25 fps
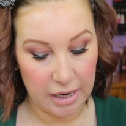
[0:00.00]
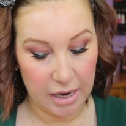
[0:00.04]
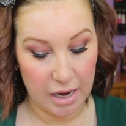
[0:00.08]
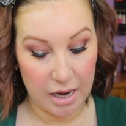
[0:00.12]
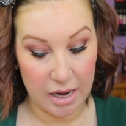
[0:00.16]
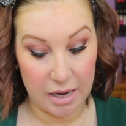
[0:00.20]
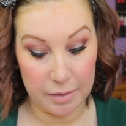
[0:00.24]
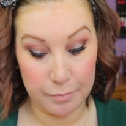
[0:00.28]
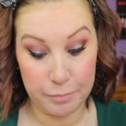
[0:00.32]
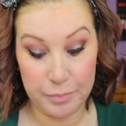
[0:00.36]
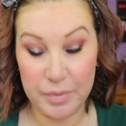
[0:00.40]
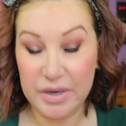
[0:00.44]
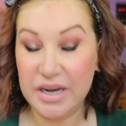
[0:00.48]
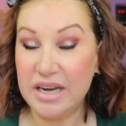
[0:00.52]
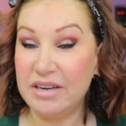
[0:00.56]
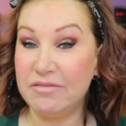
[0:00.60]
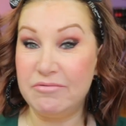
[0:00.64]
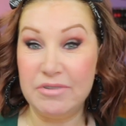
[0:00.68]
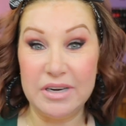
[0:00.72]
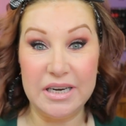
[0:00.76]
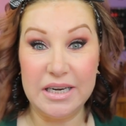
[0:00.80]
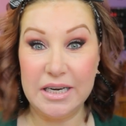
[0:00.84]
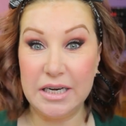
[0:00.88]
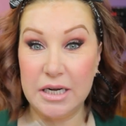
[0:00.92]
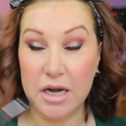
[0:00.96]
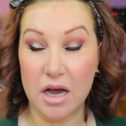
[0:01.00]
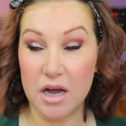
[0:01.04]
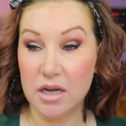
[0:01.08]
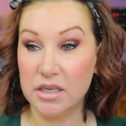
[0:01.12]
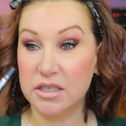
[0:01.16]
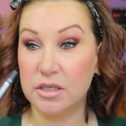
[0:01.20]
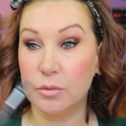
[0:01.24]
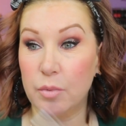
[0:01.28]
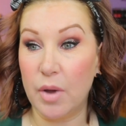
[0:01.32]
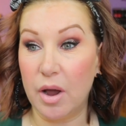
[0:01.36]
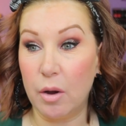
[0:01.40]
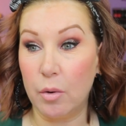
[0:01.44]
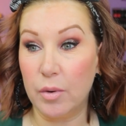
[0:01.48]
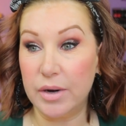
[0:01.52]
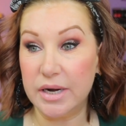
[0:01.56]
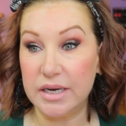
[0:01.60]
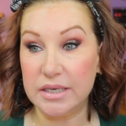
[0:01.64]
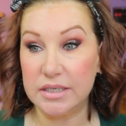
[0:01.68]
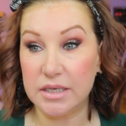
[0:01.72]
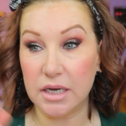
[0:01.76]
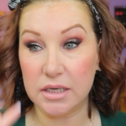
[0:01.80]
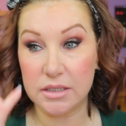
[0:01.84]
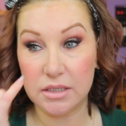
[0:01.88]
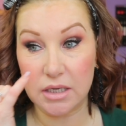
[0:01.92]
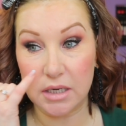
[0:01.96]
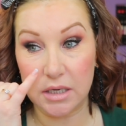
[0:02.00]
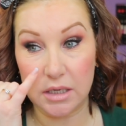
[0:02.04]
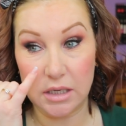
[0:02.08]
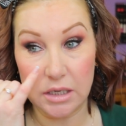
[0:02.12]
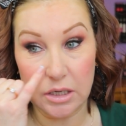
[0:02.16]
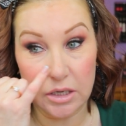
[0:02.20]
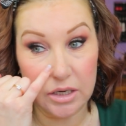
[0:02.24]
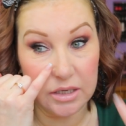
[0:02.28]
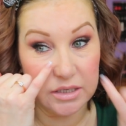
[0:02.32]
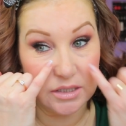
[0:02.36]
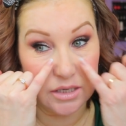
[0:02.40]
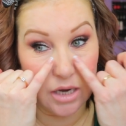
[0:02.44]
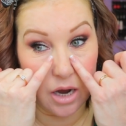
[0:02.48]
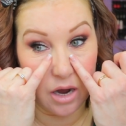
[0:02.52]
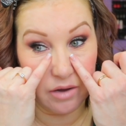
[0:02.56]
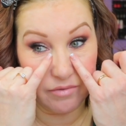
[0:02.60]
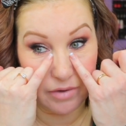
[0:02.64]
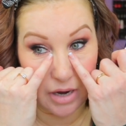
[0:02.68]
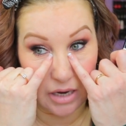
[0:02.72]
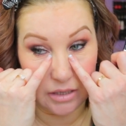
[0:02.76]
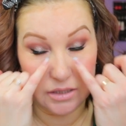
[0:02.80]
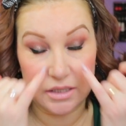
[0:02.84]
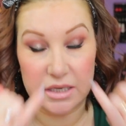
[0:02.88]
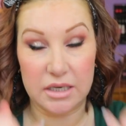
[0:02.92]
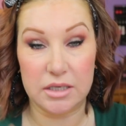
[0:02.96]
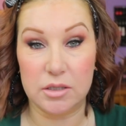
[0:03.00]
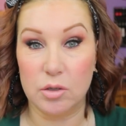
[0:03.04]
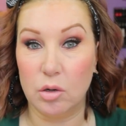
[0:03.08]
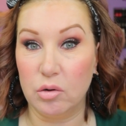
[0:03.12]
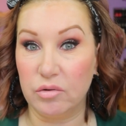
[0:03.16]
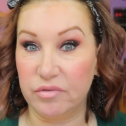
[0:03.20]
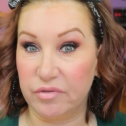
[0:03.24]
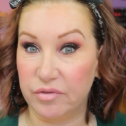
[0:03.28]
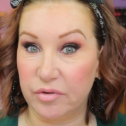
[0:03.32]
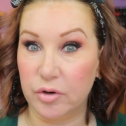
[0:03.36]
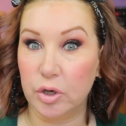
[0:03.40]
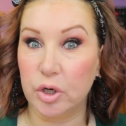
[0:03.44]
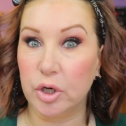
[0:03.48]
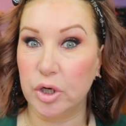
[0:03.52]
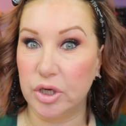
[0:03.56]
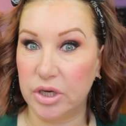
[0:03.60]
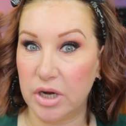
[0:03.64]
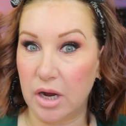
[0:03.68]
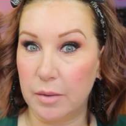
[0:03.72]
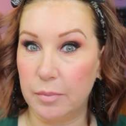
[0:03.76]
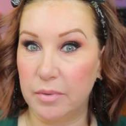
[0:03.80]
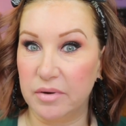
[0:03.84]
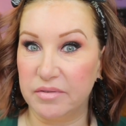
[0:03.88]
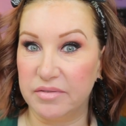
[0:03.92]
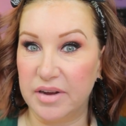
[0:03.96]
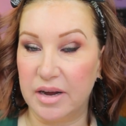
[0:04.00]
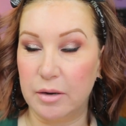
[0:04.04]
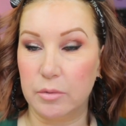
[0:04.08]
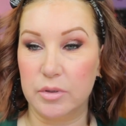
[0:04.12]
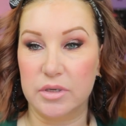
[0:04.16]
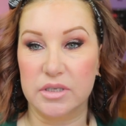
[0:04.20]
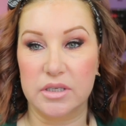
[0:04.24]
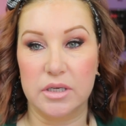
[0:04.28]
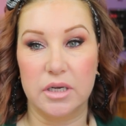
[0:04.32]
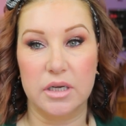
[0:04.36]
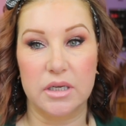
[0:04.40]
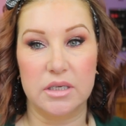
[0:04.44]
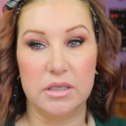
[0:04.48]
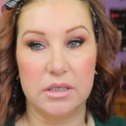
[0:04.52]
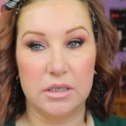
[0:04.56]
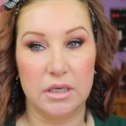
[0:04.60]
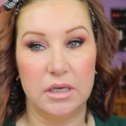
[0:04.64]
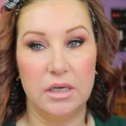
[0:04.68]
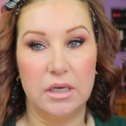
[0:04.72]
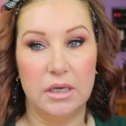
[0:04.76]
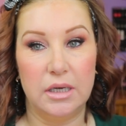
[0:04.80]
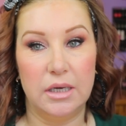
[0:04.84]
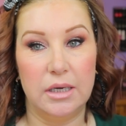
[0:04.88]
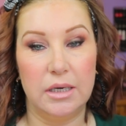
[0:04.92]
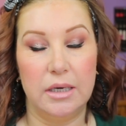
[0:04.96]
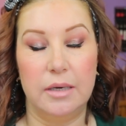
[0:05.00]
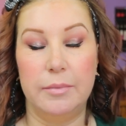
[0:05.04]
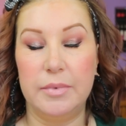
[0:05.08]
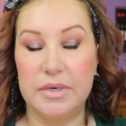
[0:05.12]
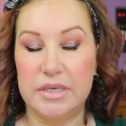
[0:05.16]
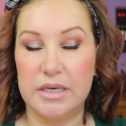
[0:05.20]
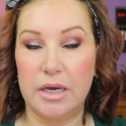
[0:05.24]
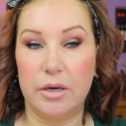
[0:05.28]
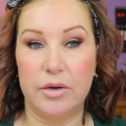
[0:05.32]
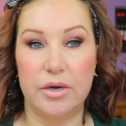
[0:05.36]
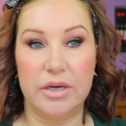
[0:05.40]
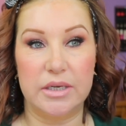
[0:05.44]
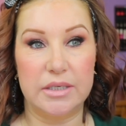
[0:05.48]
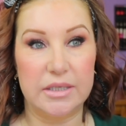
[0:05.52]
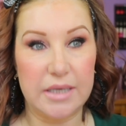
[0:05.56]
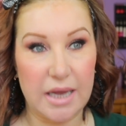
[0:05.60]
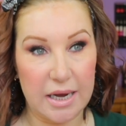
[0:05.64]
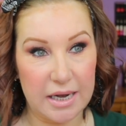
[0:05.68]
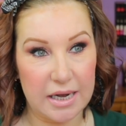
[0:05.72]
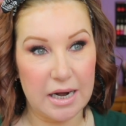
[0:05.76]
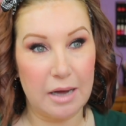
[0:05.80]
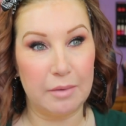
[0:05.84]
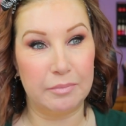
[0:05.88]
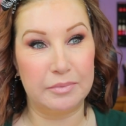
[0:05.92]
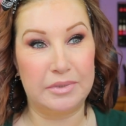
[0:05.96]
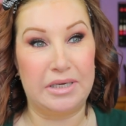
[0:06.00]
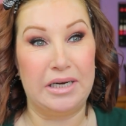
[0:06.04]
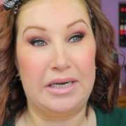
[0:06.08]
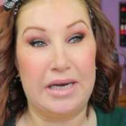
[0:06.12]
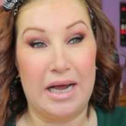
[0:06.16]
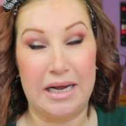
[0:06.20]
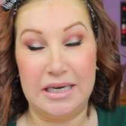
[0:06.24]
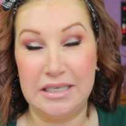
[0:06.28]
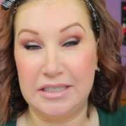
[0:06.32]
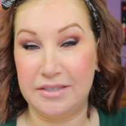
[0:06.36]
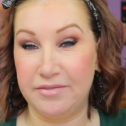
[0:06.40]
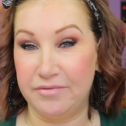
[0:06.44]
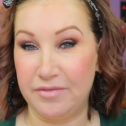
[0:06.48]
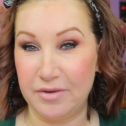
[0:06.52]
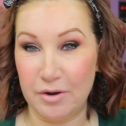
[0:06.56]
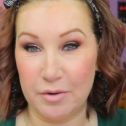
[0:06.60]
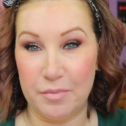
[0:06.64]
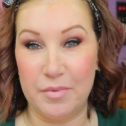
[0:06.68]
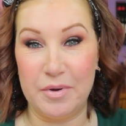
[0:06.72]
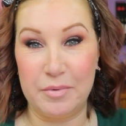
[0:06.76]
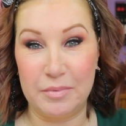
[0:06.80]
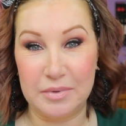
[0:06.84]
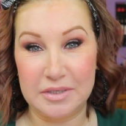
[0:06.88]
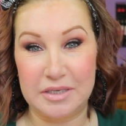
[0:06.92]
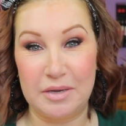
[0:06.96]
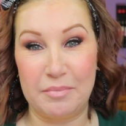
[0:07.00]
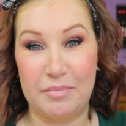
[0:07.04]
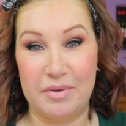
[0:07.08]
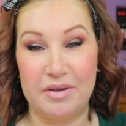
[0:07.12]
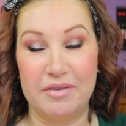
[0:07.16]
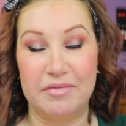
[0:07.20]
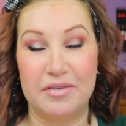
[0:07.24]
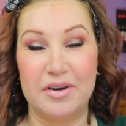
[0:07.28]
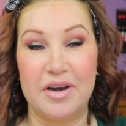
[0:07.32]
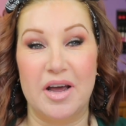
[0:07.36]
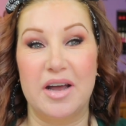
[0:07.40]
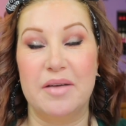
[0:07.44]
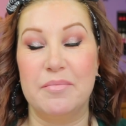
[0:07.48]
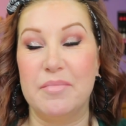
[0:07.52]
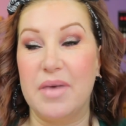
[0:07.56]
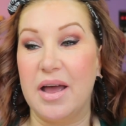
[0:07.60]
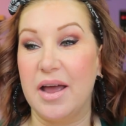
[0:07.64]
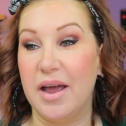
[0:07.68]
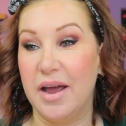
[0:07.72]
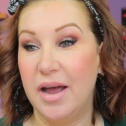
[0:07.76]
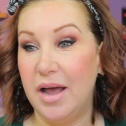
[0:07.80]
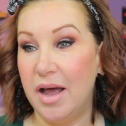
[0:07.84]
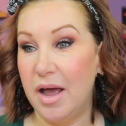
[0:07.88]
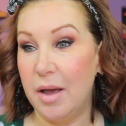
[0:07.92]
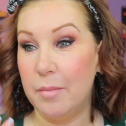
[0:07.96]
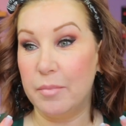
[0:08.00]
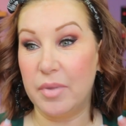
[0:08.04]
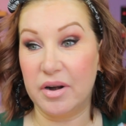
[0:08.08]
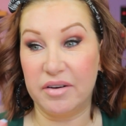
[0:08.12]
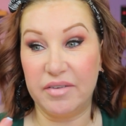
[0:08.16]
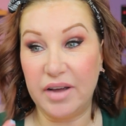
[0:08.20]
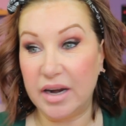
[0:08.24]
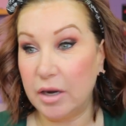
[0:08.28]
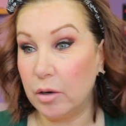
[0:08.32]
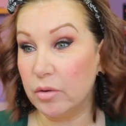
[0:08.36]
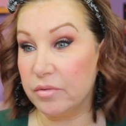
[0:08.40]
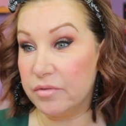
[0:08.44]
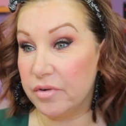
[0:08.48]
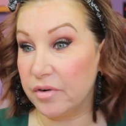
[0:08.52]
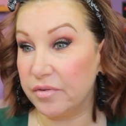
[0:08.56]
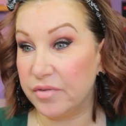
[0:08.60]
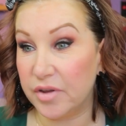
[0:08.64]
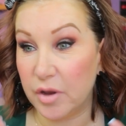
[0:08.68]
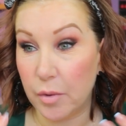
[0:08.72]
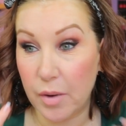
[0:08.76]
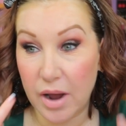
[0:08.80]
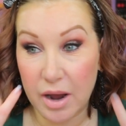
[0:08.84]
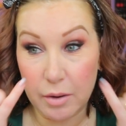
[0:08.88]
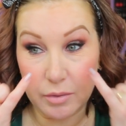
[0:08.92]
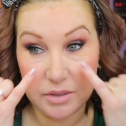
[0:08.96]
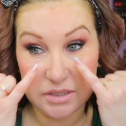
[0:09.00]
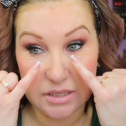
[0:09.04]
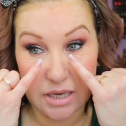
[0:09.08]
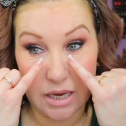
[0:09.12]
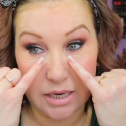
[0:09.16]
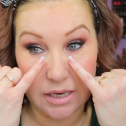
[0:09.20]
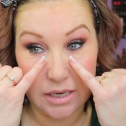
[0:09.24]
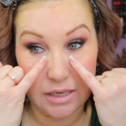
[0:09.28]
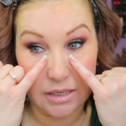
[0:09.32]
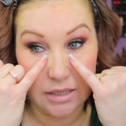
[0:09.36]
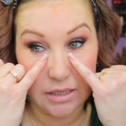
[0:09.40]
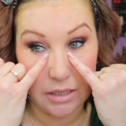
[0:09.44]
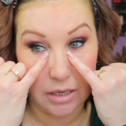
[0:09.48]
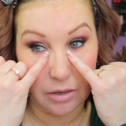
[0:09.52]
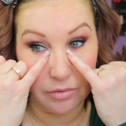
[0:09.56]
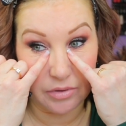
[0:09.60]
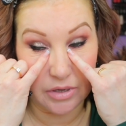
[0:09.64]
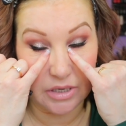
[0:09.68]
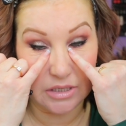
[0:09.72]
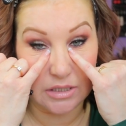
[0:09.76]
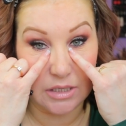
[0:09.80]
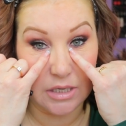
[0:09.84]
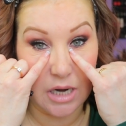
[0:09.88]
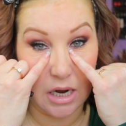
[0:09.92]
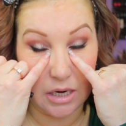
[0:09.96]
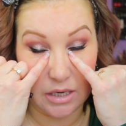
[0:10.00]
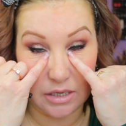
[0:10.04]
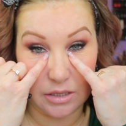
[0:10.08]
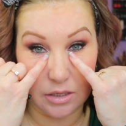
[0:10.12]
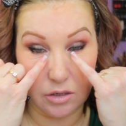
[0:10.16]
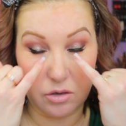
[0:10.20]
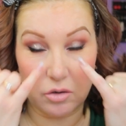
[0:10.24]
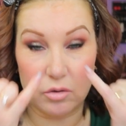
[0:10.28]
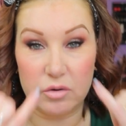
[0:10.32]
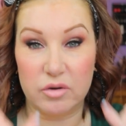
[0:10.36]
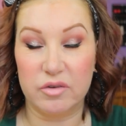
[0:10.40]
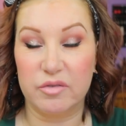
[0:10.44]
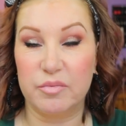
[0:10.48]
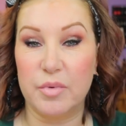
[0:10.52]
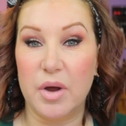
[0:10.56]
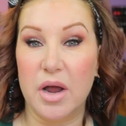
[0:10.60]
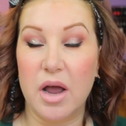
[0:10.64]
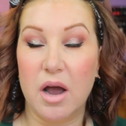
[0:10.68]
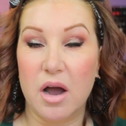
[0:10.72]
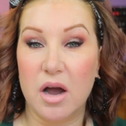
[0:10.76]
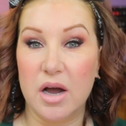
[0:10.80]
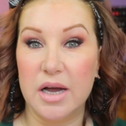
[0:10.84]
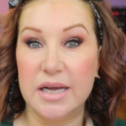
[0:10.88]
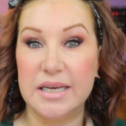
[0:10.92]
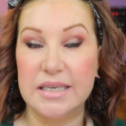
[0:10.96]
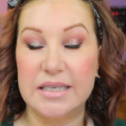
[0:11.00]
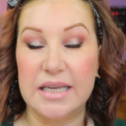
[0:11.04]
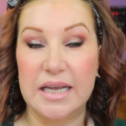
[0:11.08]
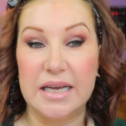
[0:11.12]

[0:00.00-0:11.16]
But it really lasts well, and it doesn't, you can see I've had this on for a good couple of hours, because let me tell you, setting up today's filming was a bit of a nightmare, but I've had it on for a few hours, and you know, there's none in the corner of my eyes.